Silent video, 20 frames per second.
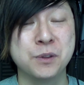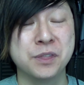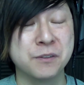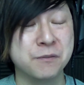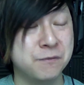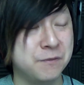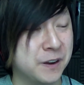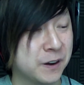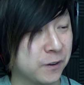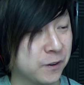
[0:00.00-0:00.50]
with the
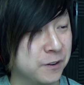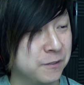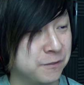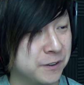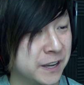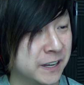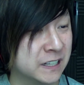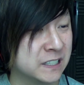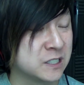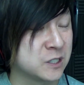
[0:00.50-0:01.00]
very
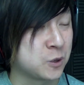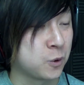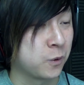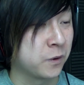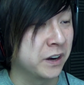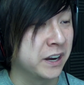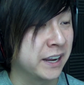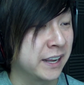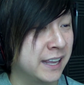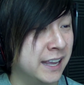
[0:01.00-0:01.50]
vague
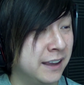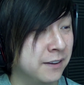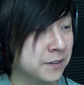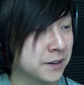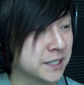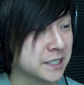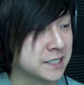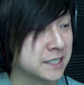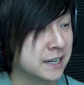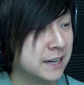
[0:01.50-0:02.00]
story it gave
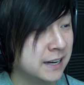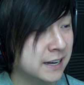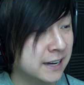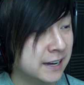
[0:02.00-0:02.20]
us.